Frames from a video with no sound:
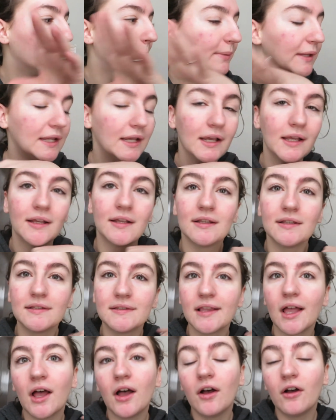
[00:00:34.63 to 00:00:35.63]

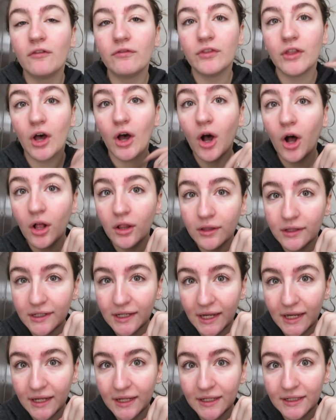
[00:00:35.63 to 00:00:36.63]
because of the
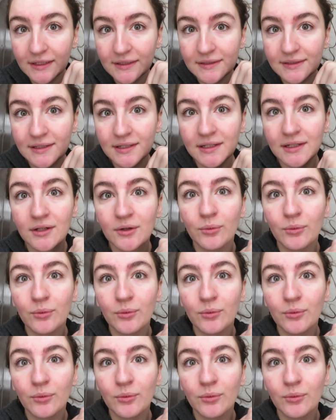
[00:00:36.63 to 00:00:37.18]
holidays